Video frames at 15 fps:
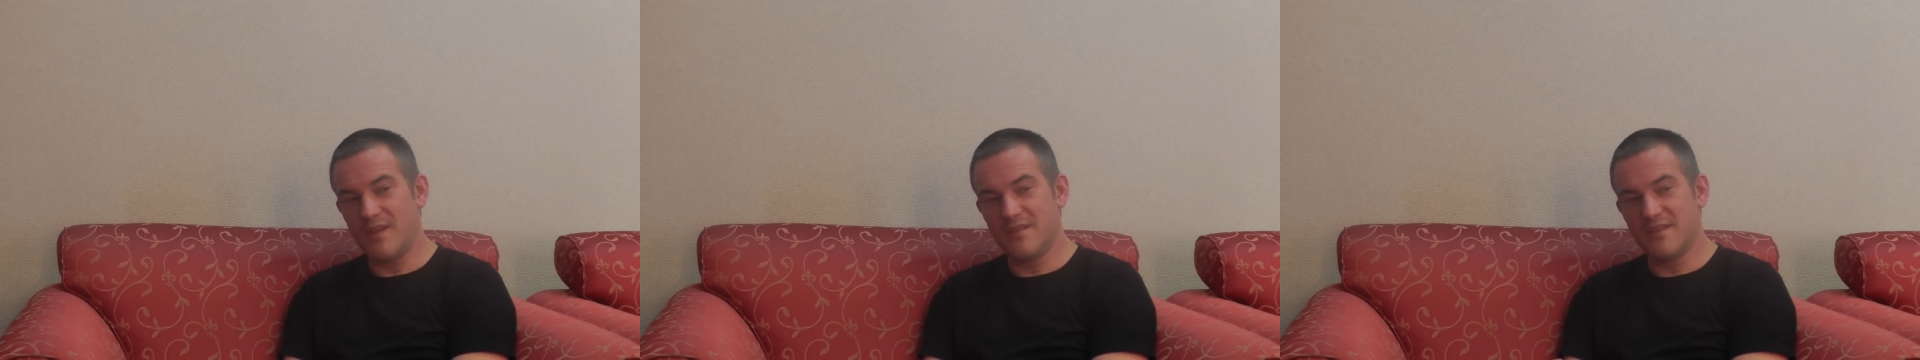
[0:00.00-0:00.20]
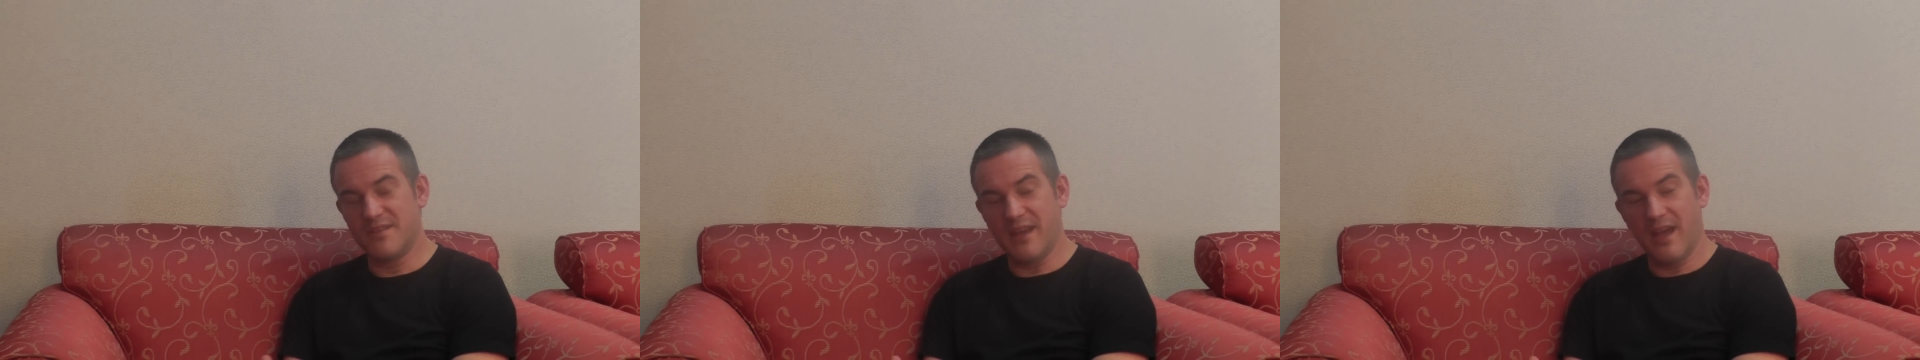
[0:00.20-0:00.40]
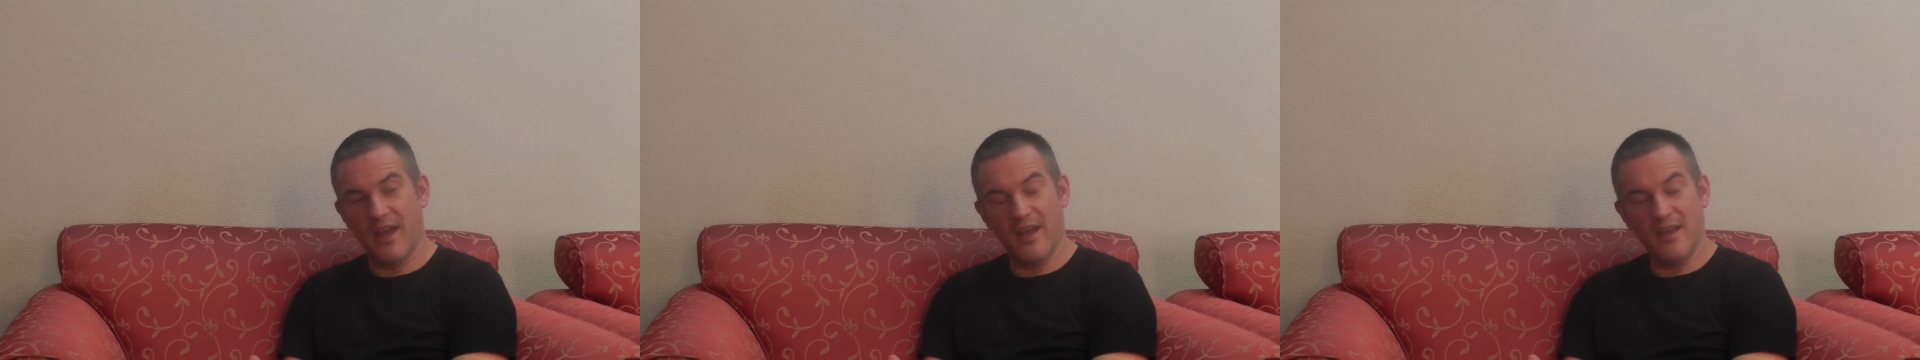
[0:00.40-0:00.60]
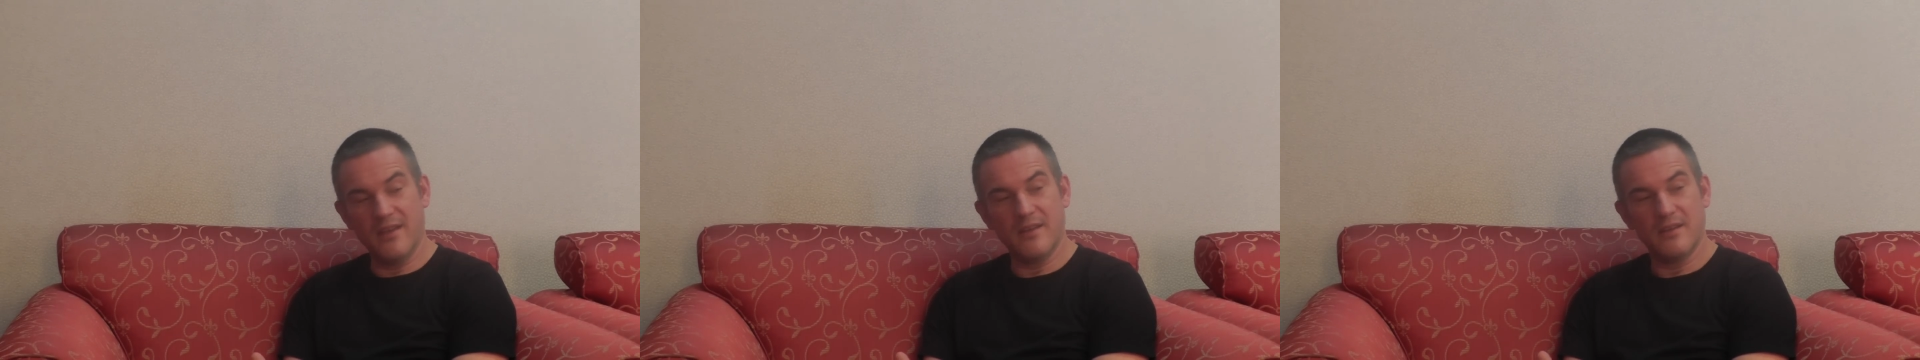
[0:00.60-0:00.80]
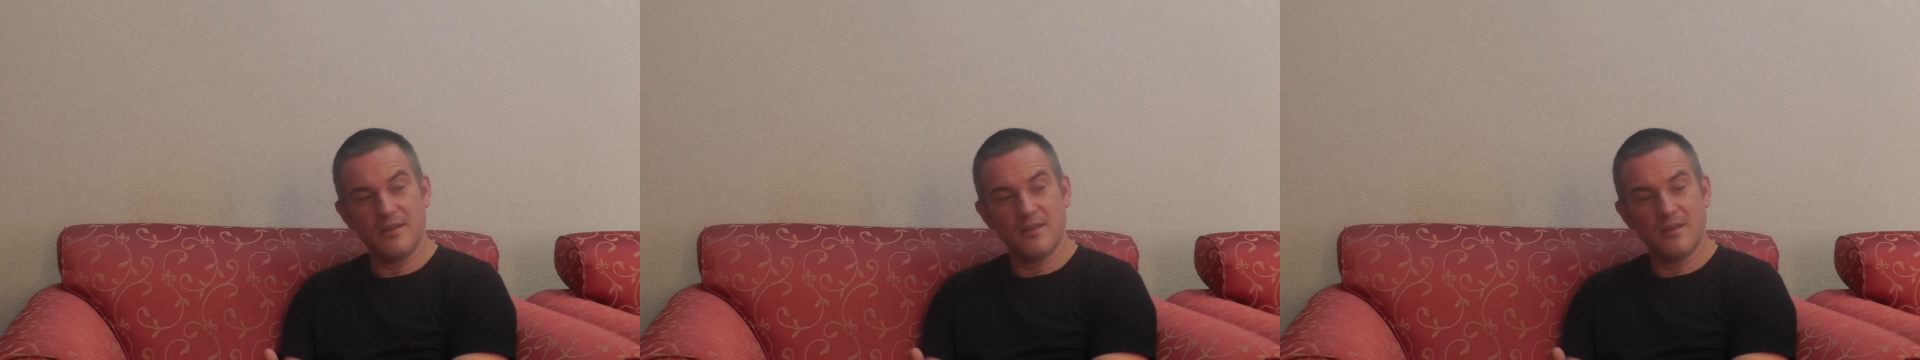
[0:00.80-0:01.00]
today
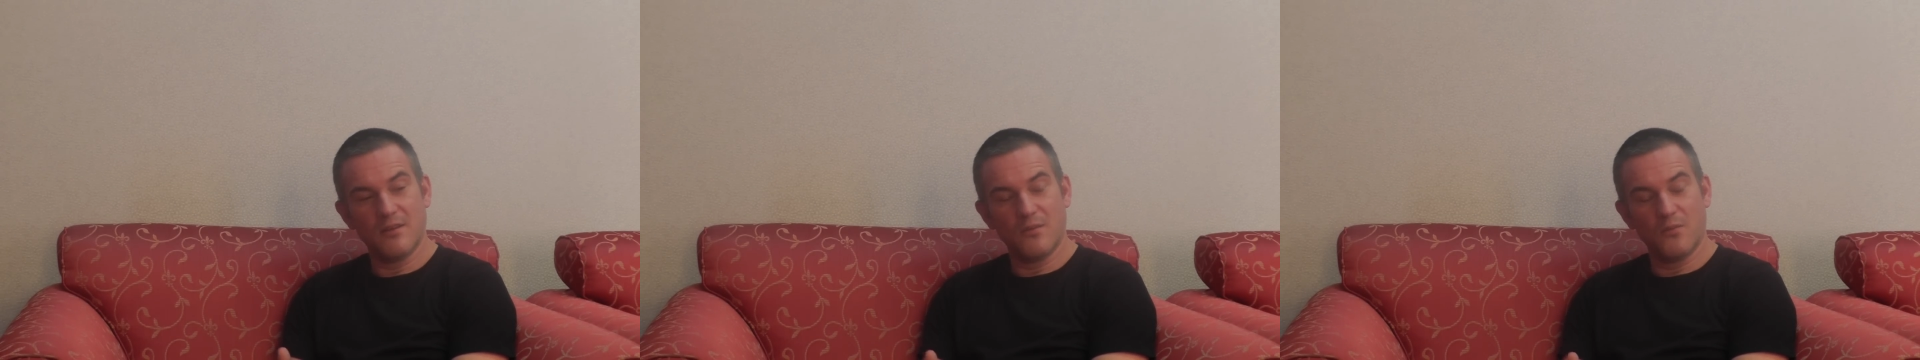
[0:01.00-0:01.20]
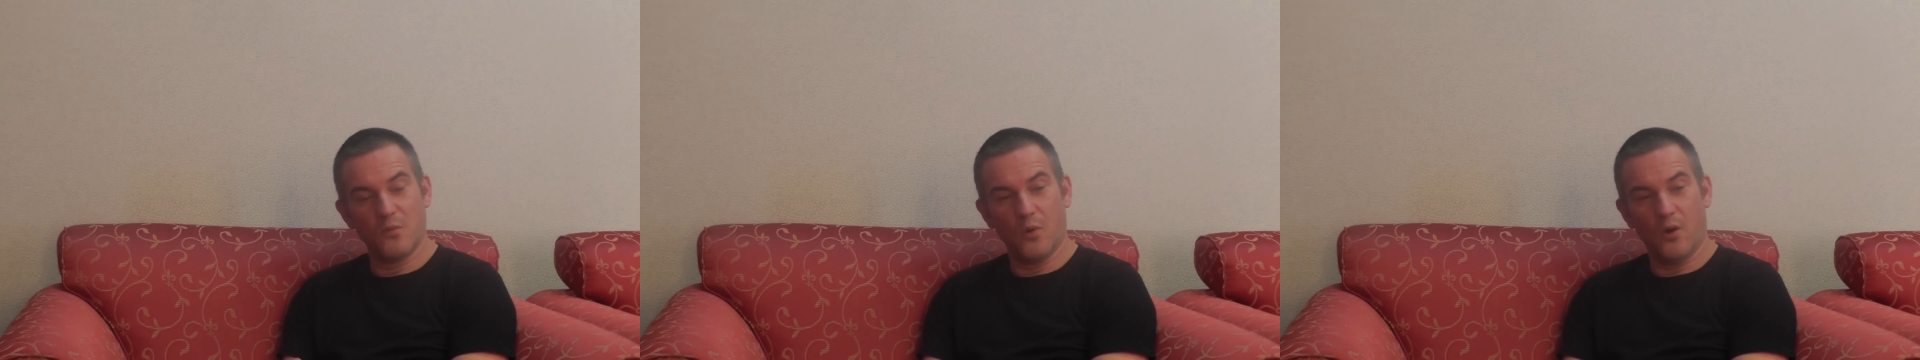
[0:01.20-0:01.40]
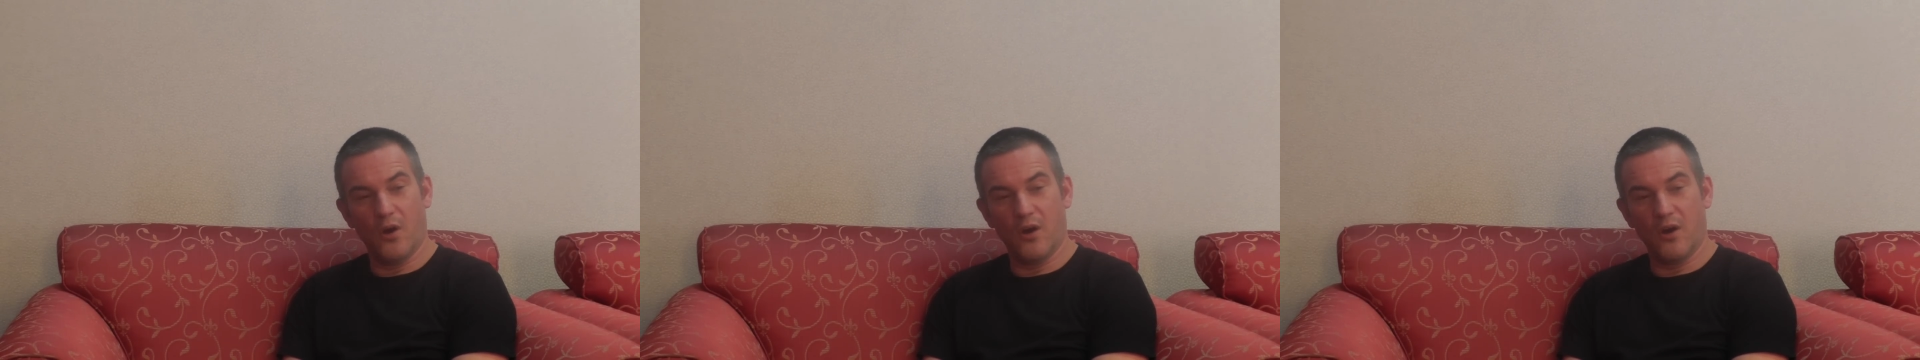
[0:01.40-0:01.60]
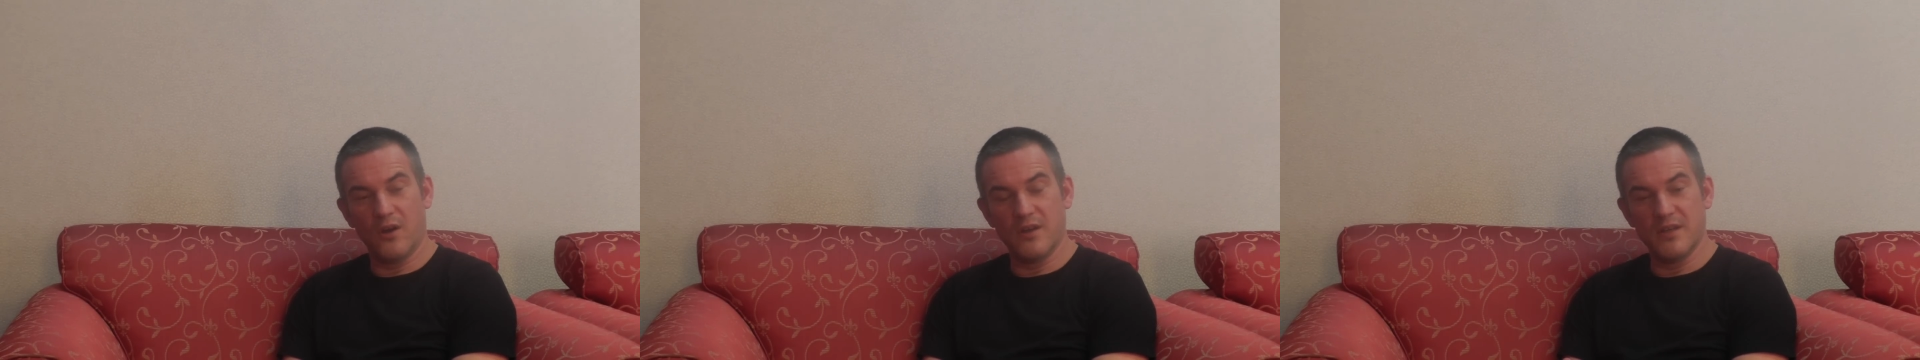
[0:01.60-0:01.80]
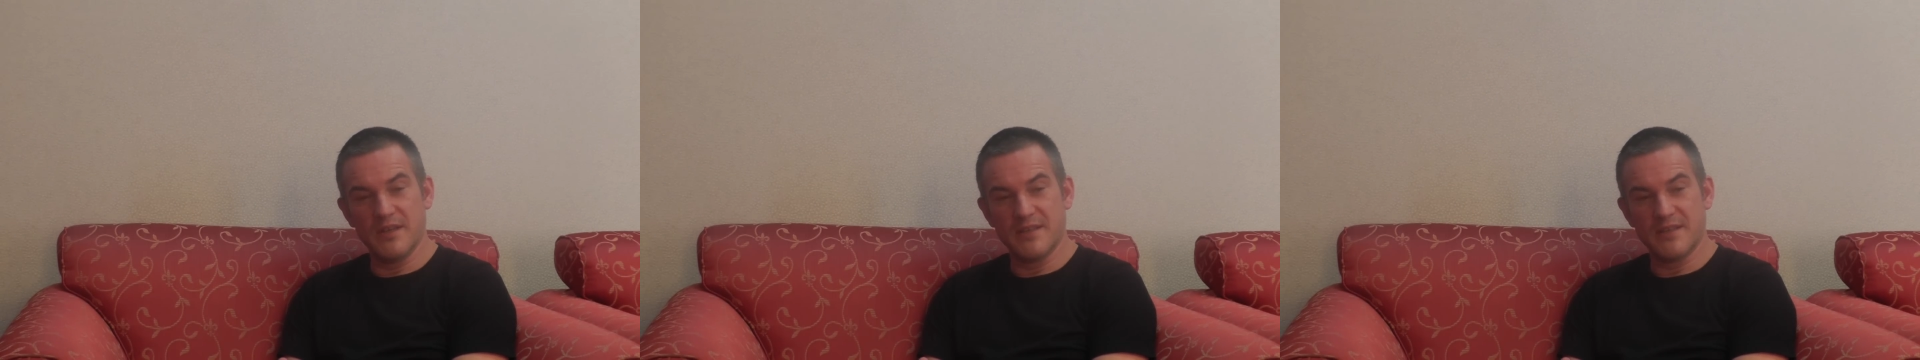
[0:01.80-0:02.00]

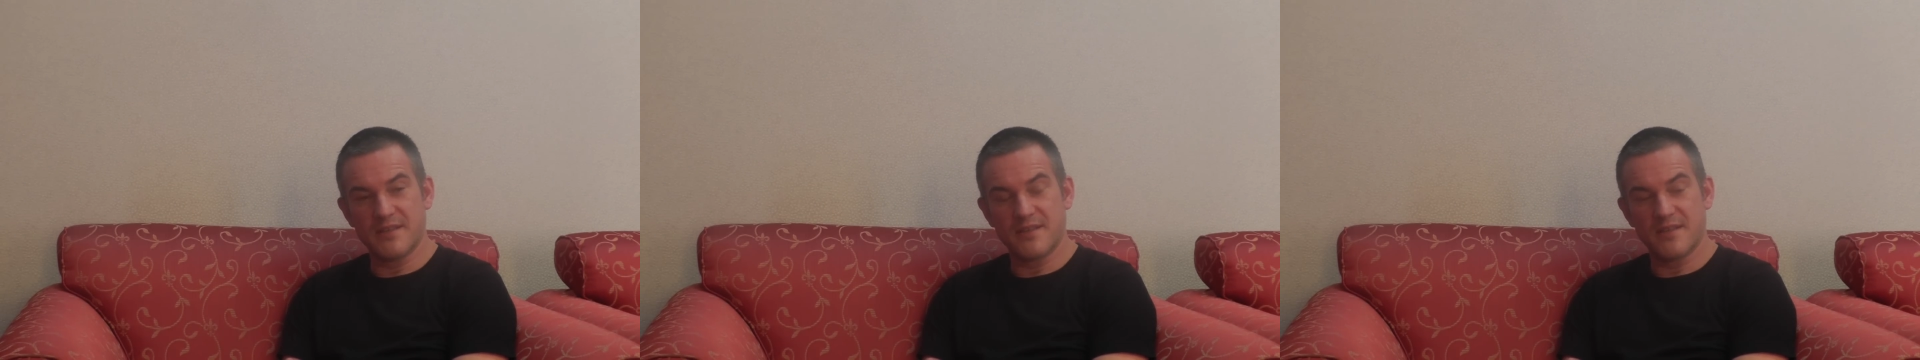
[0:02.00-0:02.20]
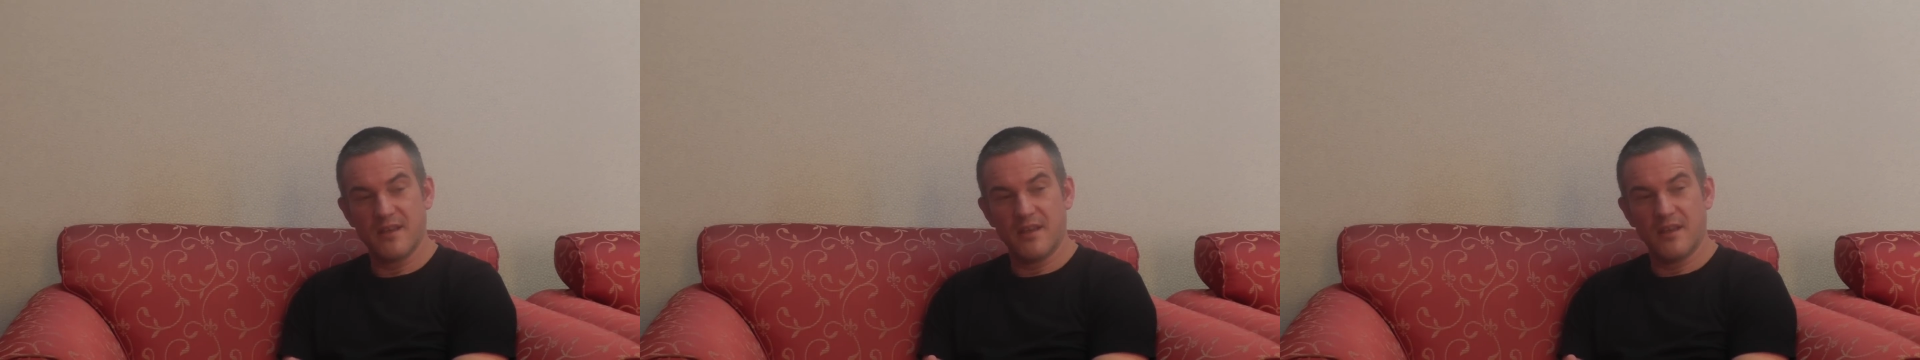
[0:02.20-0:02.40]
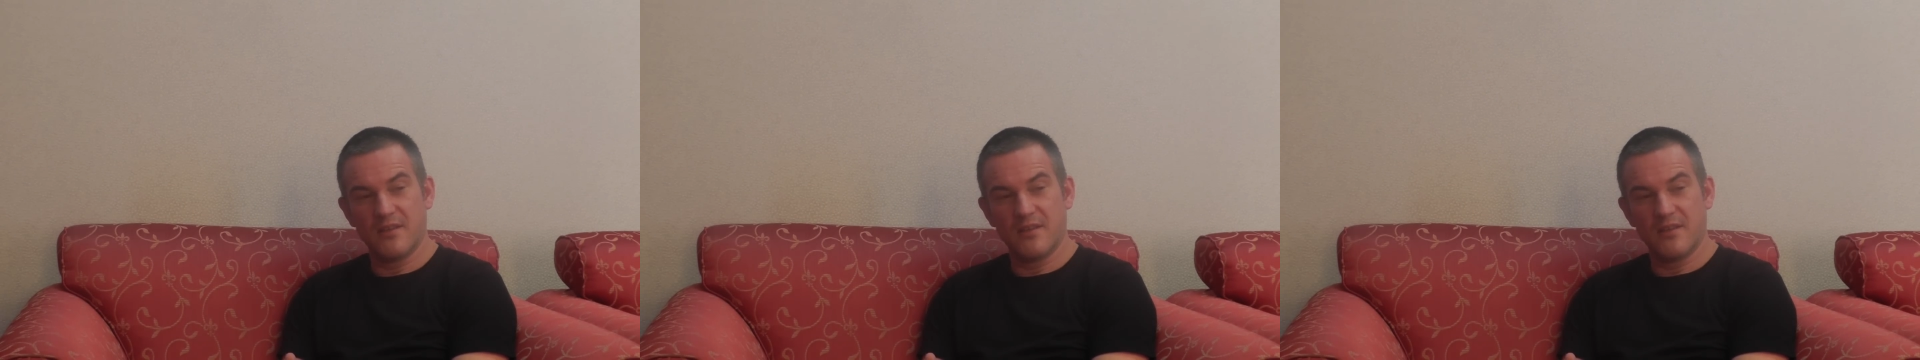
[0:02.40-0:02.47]
was